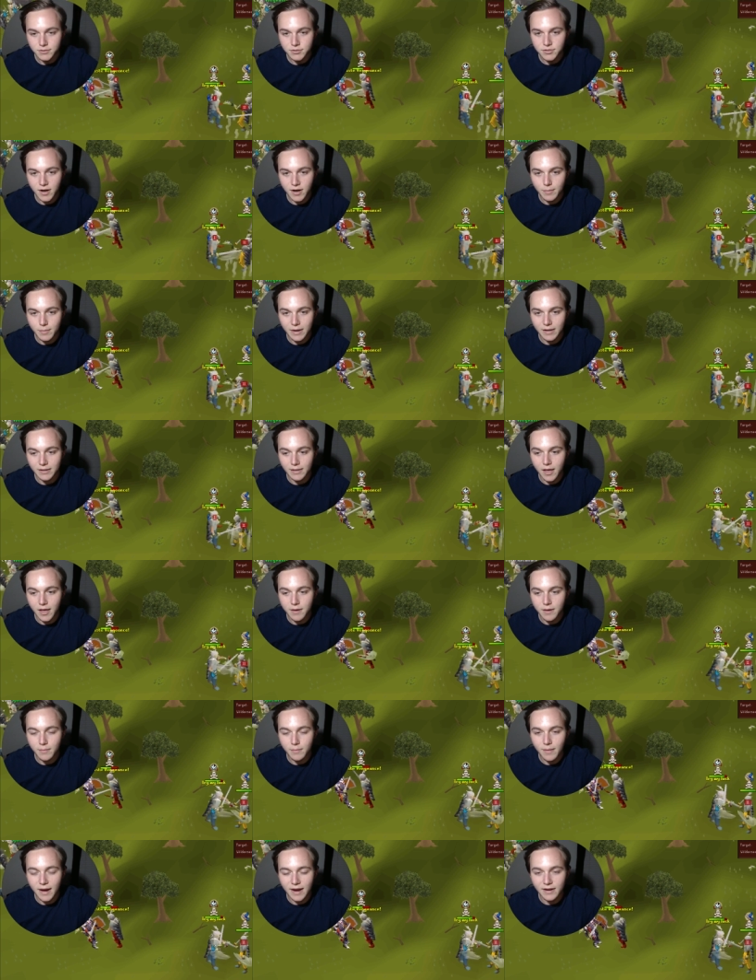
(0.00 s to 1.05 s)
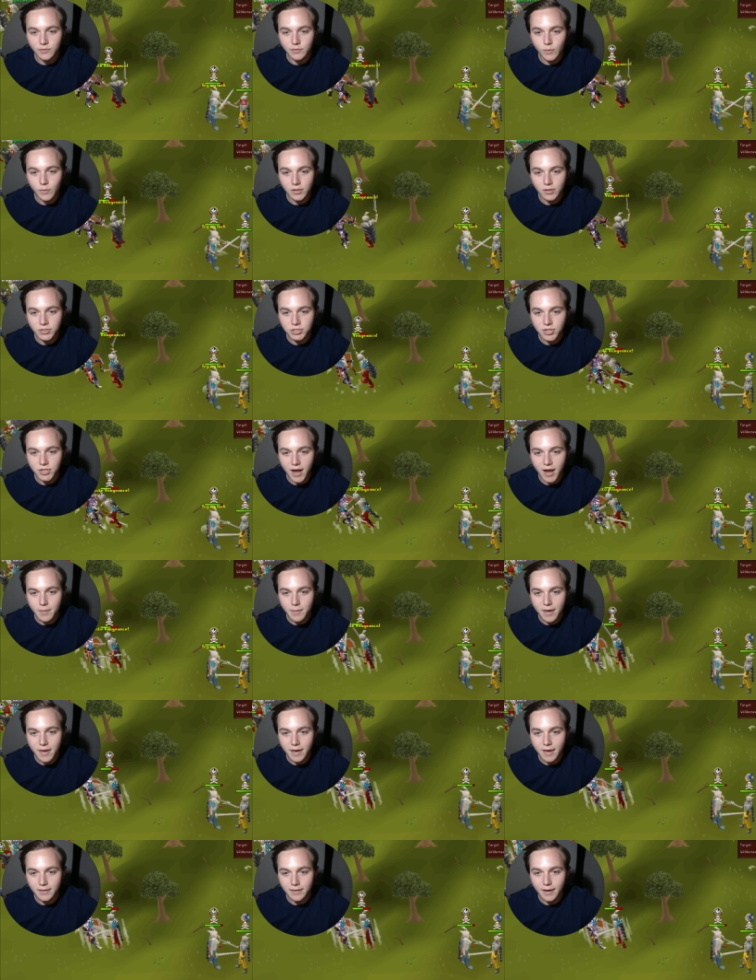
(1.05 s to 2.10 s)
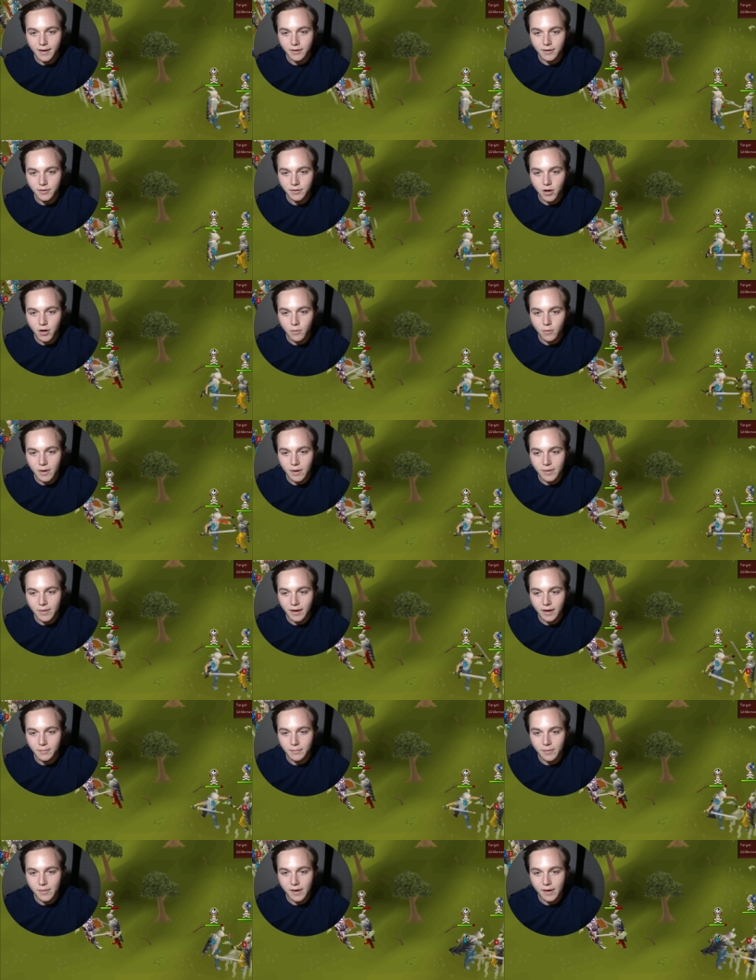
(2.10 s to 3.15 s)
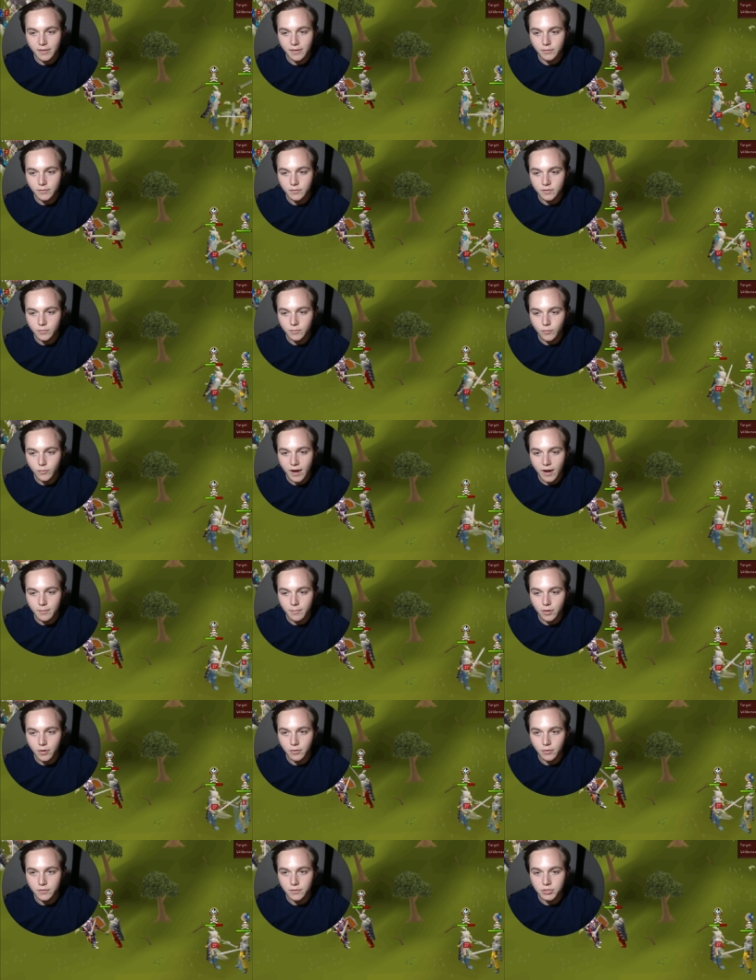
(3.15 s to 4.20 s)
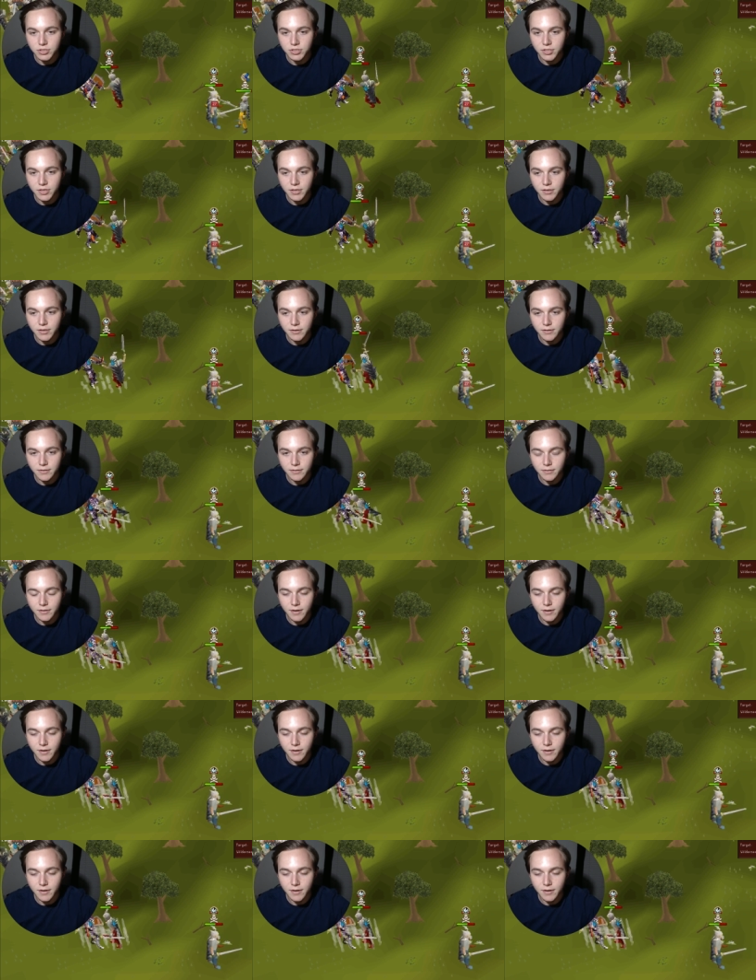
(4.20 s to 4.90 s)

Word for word: Try my luck. Might as well try, man. I don't know. Maybe I maybe I do some Rambos and shit.